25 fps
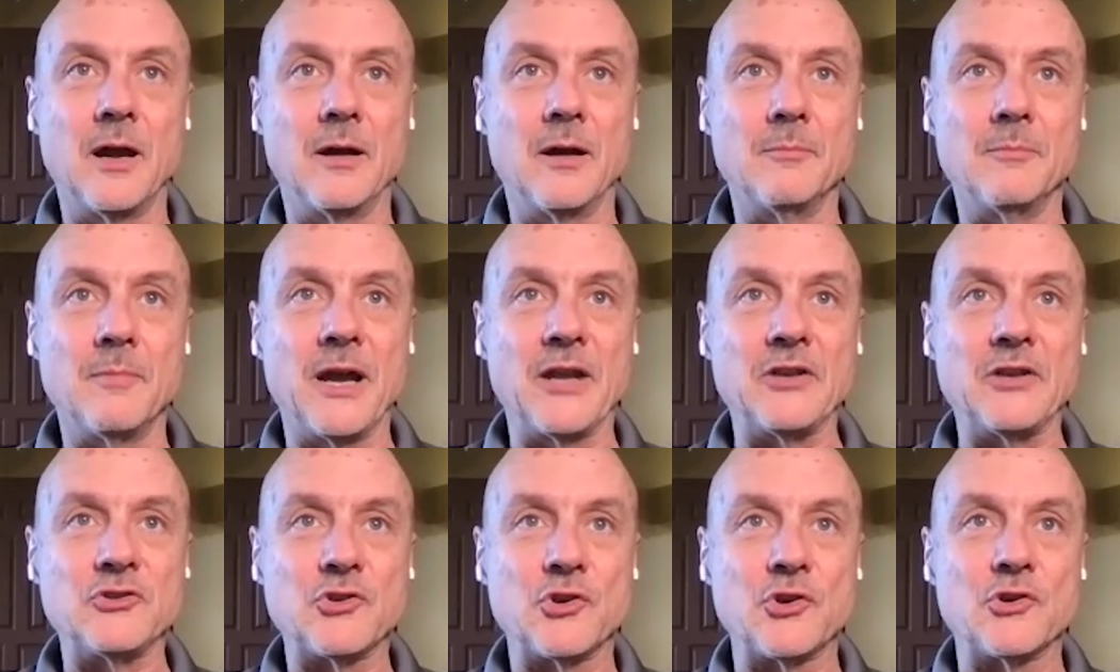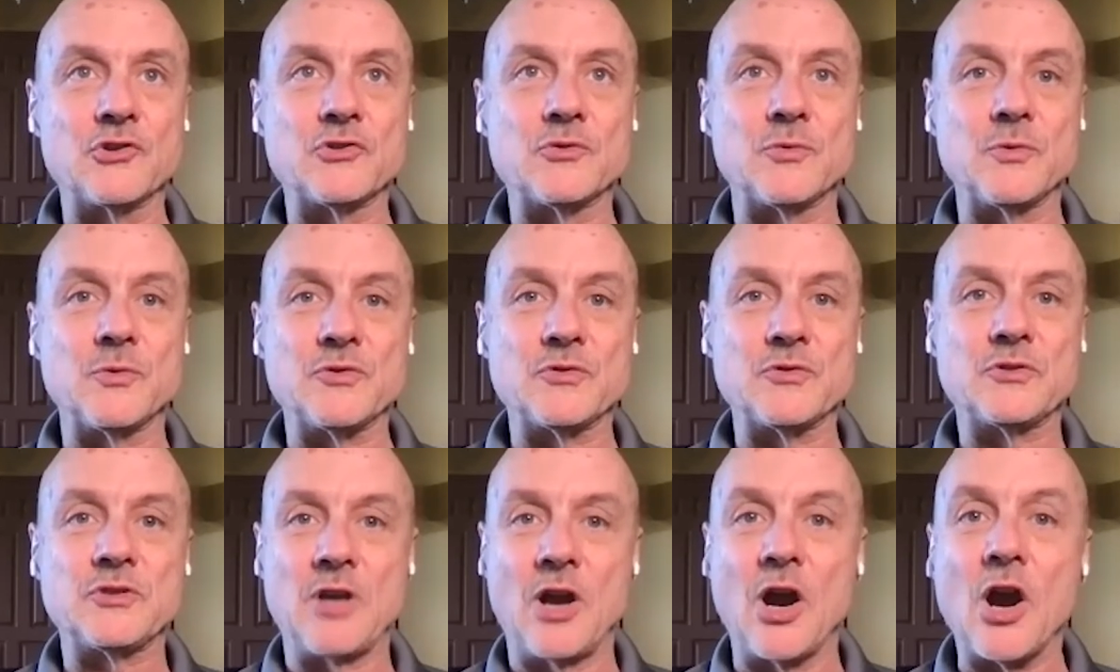my church
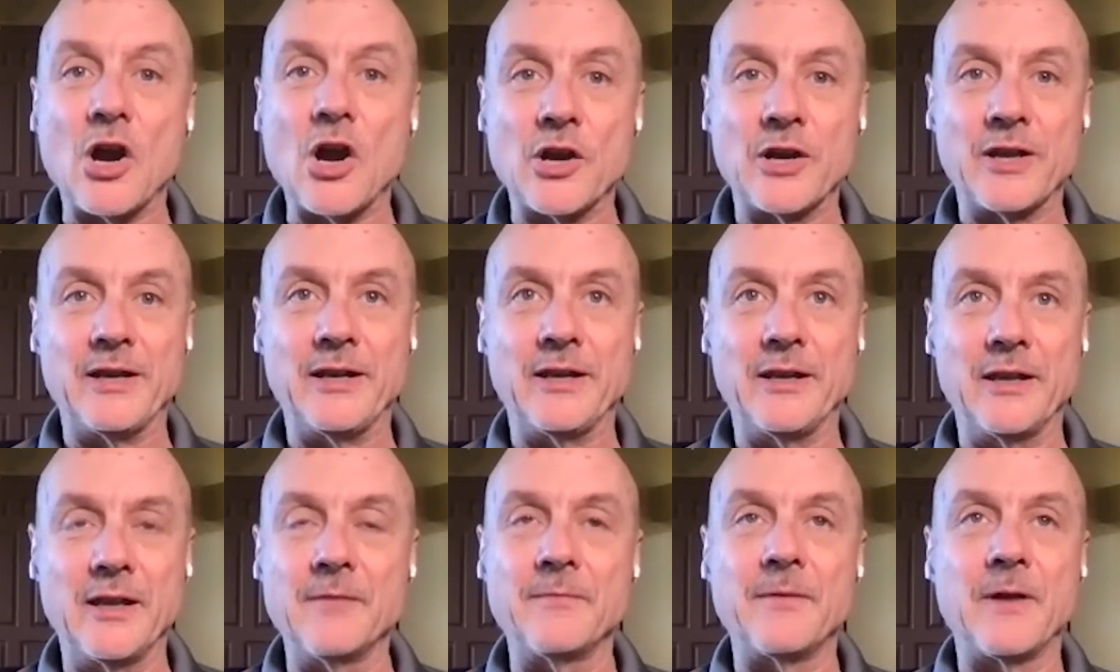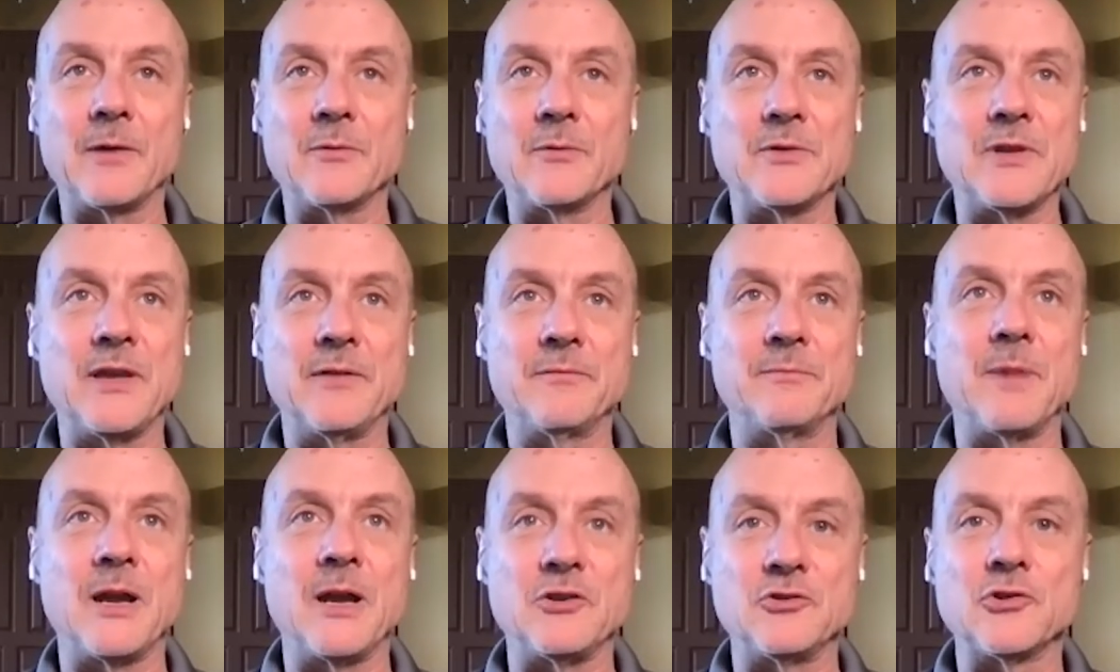was targeted.
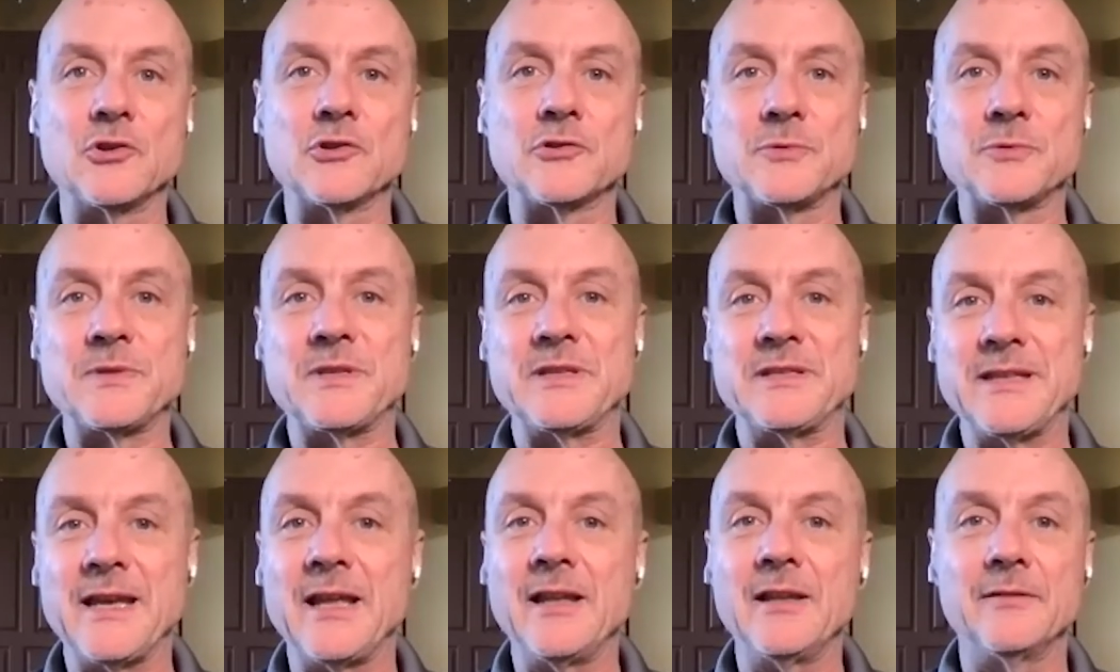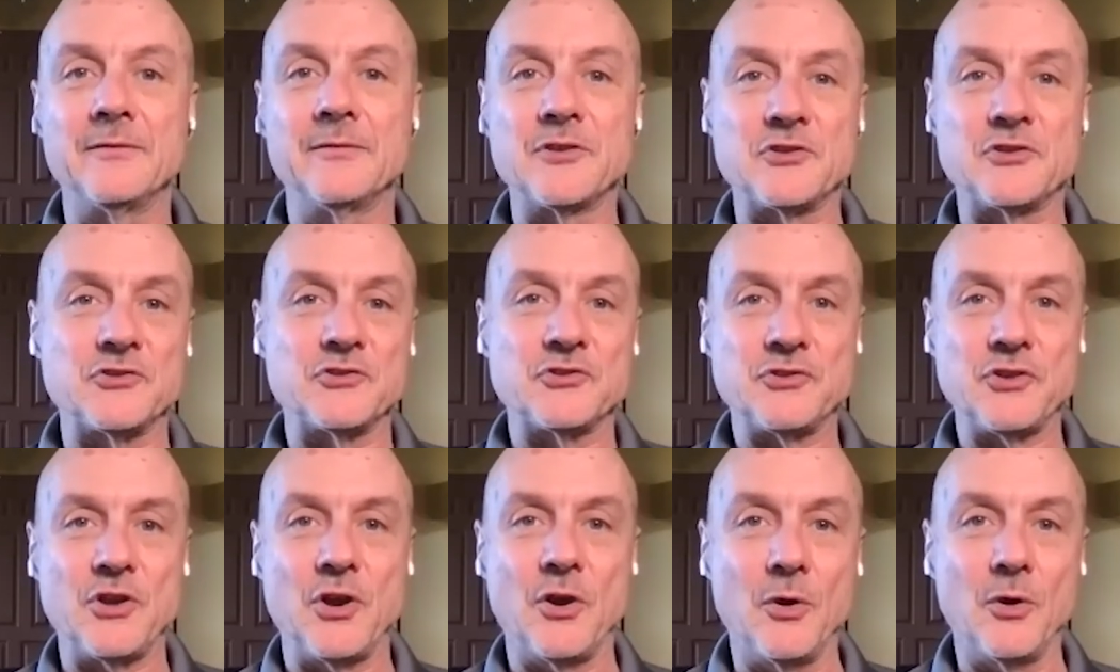If my church was a television
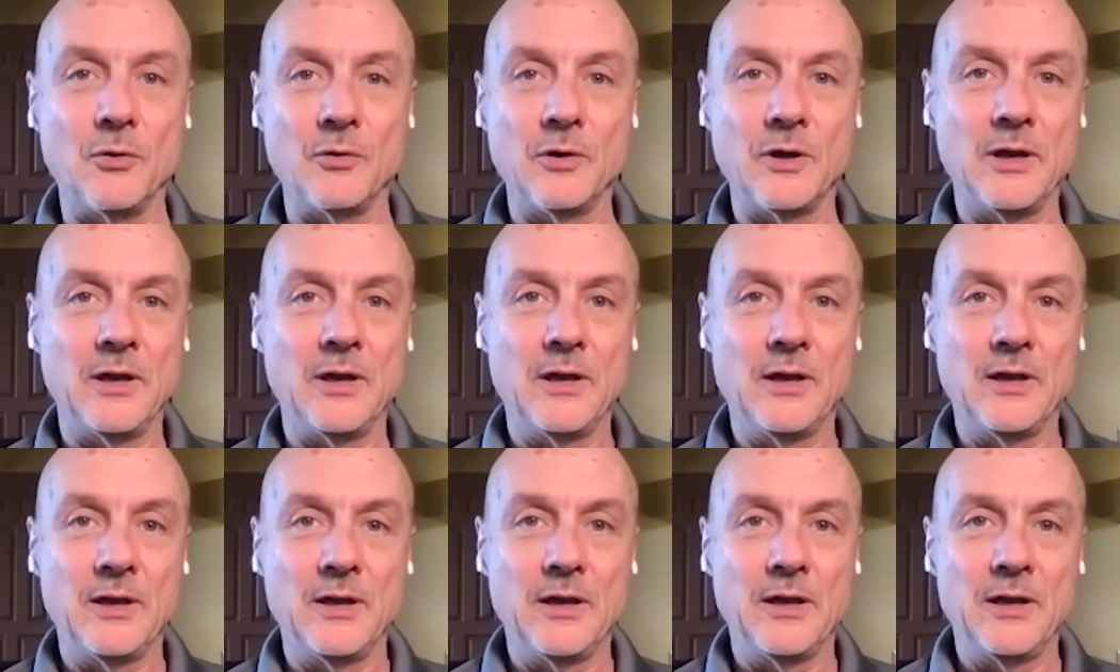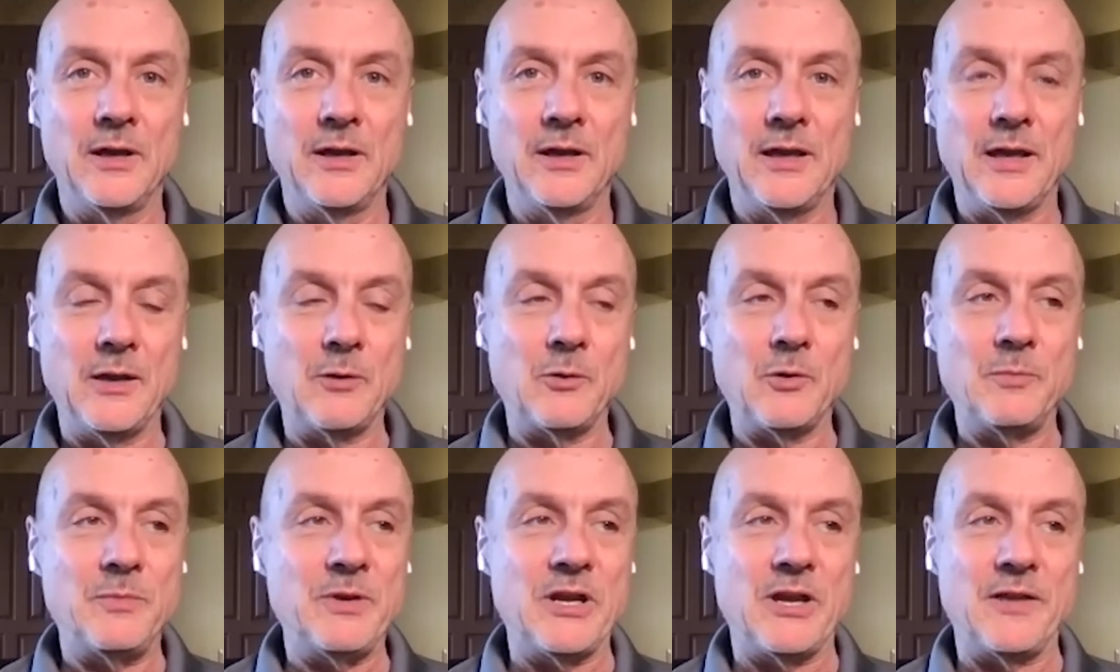show, it
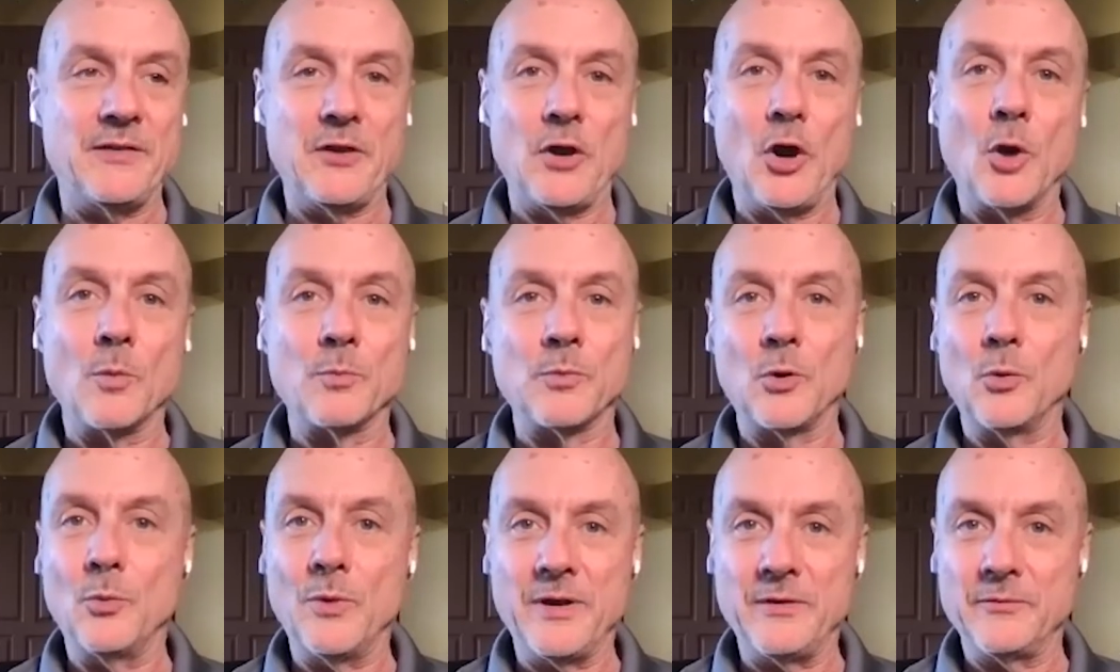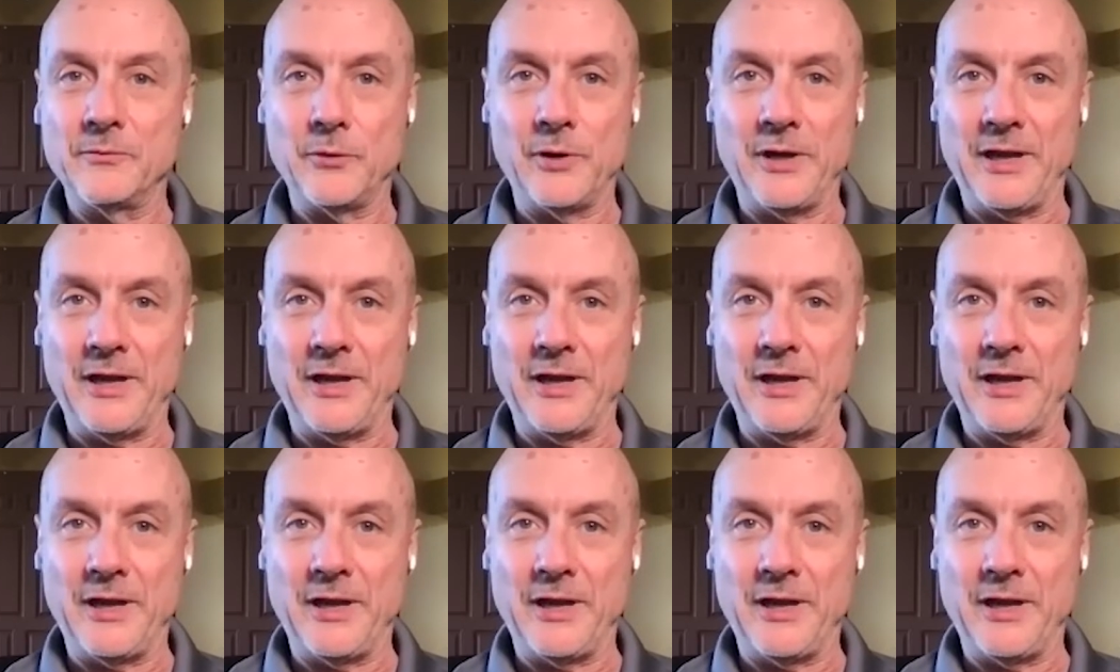would be on the Oprah Winfrey